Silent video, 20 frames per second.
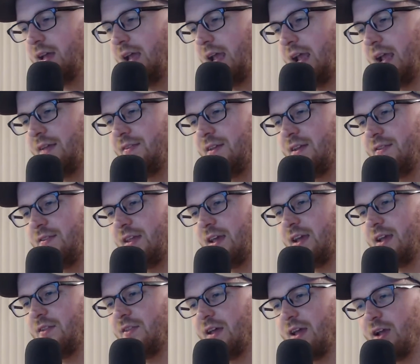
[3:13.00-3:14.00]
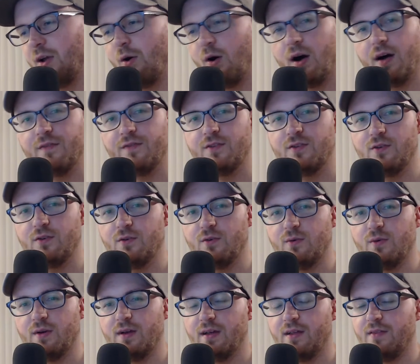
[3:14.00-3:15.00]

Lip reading: and then they go off to